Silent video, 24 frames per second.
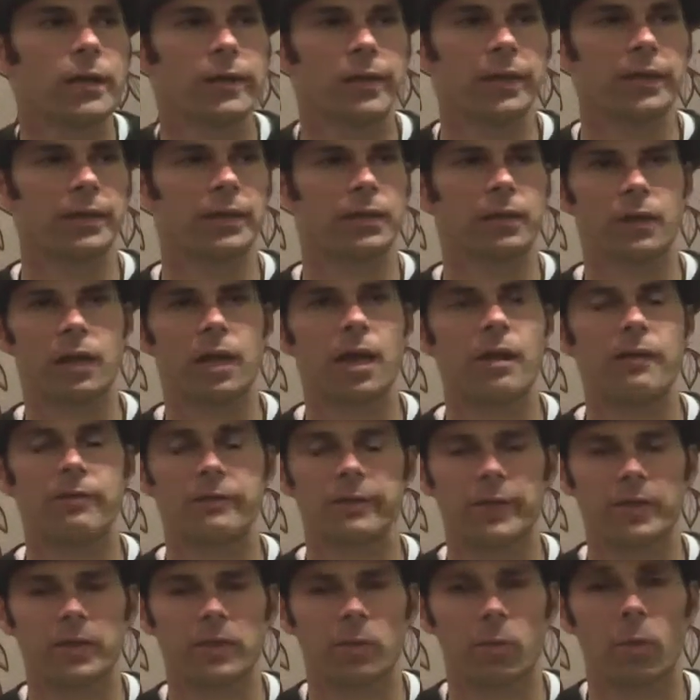
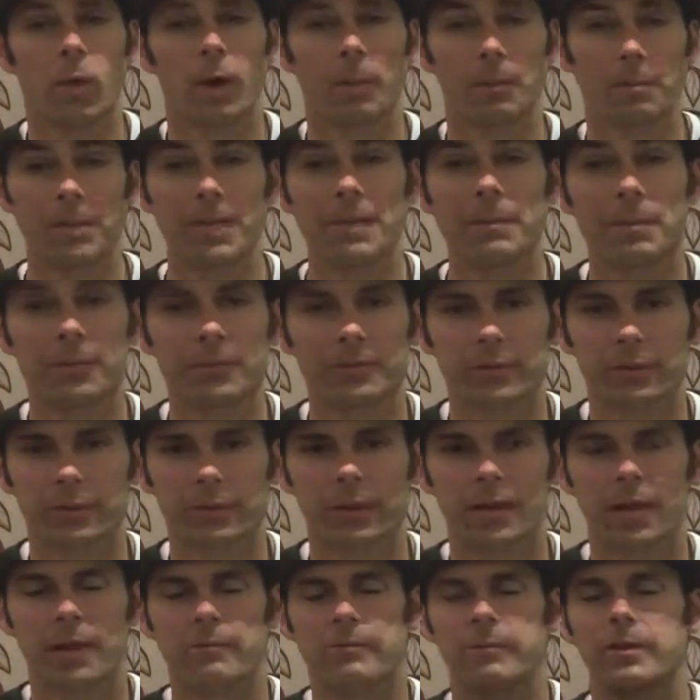love, that you want people to
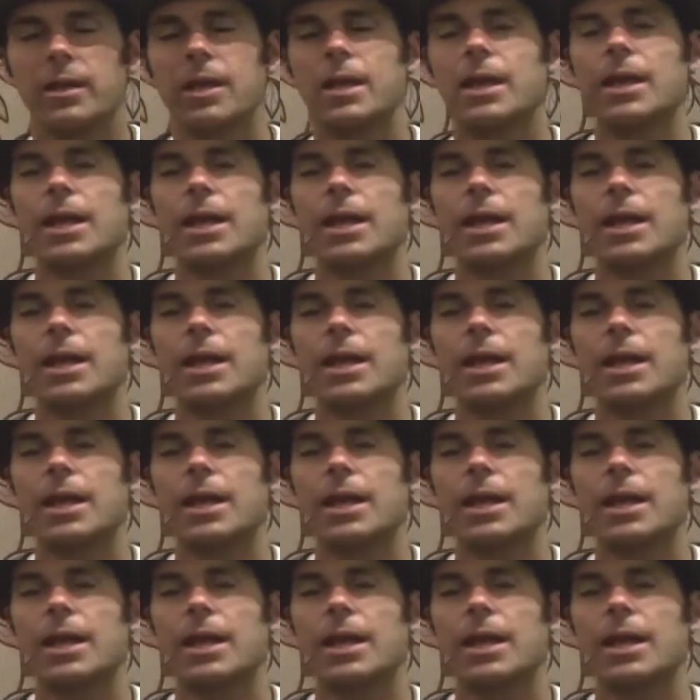love,